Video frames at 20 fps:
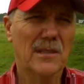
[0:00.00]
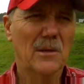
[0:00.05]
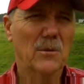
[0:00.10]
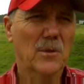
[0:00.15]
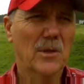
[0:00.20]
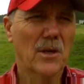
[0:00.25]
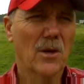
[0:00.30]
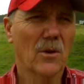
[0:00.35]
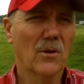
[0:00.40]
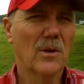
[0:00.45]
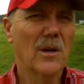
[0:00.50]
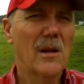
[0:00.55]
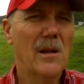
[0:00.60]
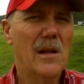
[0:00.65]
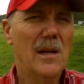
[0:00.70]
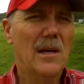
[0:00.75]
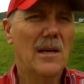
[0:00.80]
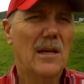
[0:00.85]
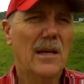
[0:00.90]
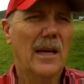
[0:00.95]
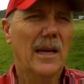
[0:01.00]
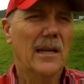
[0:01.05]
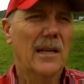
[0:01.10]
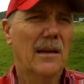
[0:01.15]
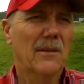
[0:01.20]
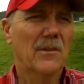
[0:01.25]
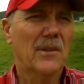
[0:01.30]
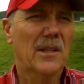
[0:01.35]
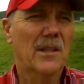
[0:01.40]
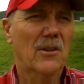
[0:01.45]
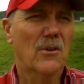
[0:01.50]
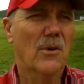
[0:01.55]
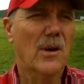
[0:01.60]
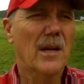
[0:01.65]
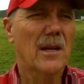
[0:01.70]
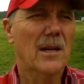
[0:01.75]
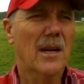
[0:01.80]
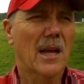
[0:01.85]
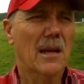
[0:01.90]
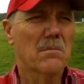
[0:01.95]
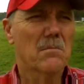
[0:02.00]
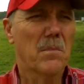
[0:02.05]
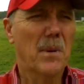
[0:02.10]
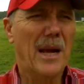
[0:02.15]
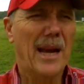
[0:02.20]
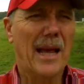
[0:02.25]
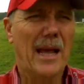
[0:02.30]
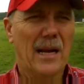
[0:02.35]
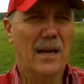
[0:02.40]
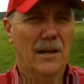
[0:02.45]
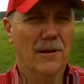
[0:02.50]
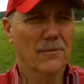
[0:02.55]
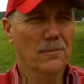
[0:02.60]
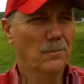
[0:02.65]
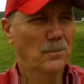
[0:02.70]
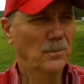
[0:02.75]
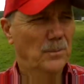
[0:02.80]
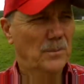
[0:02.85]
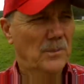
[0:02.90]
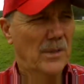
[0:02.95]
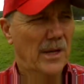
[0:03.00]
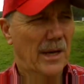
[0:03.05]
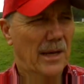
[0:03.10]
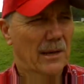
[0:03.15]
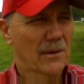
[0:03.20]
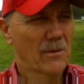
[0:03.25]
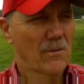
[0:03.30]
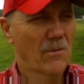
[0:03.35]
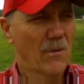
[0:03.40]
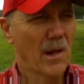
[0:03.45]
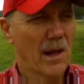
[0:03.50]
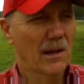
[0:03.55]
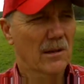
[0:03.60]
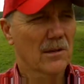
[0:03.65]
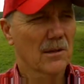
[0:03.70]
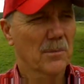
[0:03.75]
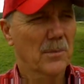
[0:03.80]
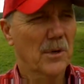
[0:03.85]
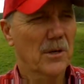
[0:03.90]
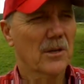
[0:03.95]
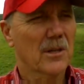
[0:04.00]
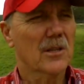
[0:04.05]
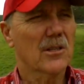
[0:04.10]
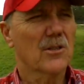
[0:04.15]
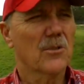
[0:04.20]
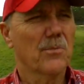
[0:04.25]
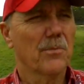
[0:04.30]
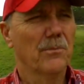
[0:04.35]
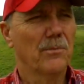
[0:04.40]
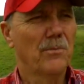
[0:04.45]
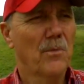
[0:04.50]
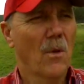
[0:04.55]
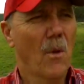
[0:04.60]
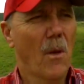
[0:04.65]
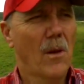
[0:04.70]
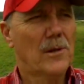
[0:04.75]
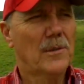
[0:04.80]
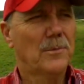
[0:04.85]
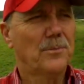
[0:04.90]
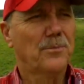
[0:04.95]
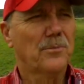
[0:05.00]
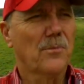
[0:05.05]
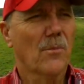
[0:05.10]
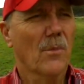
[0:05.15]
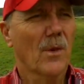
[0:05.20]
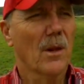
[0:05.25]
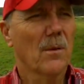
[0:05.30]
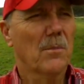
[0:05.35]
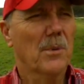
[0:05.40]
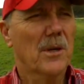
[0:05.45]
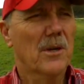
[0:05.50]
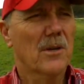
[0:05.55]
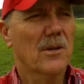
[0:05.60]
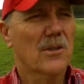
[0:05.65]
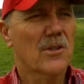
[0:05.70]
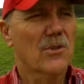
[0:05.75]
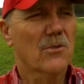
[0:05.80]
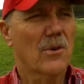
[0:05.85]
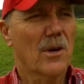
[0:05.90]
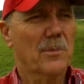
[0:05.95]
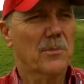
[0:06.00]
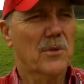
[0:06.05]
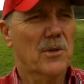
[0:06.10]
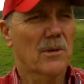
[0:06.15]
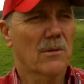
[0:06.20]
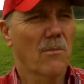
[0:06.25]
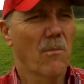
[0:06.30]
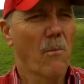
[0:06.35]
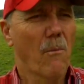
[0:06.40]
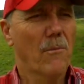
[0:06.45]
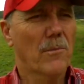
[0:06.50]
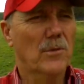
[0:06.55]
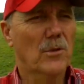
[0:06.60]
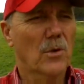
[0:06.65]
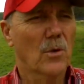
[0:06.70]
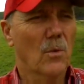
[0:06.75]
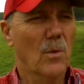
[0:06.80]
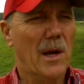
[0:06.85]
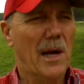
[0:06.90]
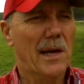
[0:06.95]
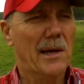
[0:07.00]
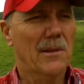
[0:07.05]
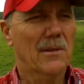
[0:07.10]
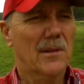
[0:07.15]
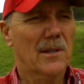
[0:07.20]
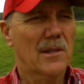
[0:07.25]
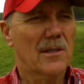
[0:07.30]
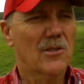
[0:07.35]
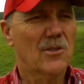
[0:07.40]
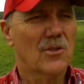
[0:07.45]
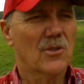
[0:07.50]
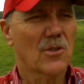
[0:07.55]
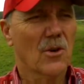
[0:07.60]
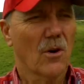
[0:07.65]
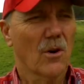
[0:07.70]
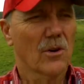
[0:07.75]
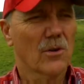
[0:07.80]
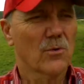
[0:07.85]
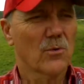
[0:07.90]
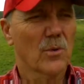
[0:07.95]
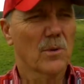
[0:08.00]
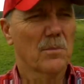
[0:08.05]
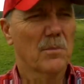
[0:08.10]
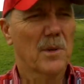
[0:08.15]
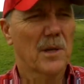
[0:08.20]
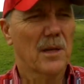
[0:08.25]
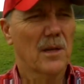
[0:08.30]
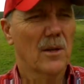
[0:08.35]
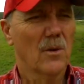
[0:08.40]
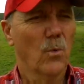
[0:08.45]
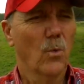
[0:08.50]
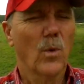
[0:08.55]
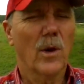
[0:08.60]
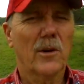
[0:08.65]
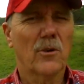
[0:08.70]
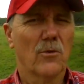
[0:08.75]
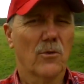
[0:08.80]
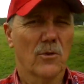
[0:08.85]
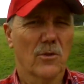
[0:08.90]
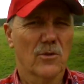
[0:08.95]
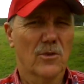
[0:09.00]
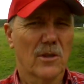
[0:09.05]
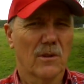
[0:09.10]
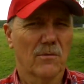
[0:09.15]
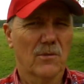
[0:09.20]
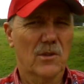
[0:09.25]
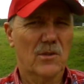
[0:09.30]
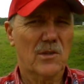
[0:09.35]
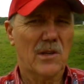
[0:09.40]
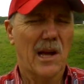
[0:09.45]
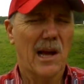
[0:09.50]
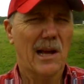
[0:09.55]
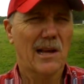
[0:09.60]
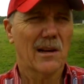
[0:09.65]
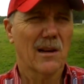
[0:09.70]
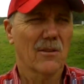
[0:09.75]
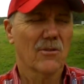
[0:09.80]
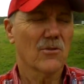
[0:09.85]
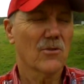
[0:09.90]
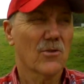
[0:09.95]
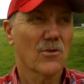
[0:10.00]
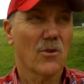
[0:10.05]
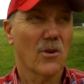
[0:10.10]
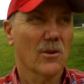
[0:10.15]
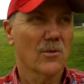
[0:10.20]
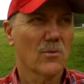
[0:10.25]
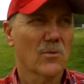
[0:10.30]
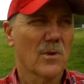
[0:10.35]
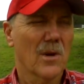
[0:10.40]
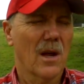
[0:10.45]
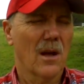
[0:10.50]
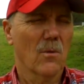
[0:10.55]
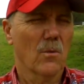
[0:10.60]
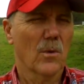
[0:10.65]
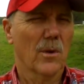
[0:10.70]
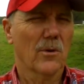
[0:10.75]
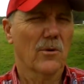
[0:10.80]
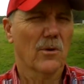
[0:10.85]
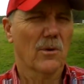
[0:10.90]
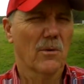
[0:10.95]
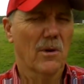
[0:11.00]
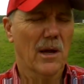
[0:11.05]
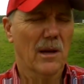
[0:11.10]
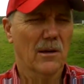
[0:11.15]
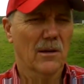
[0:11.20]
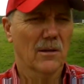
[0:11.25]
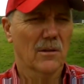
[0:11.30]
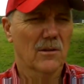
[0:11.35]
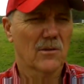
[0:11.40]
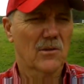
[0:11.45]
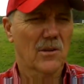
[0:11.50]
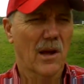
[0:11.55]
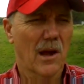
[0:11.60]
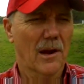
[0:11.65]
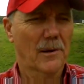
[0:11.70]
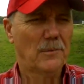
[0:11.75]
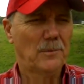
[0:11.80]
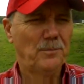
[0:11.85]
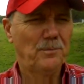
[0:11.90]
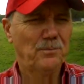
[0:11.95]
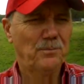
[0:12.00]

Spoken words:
They were known and given the Greek name planet. Okay, now Copernicus put a description to why these stars would be wanderers of the sky and other stars would not wander around in the sky.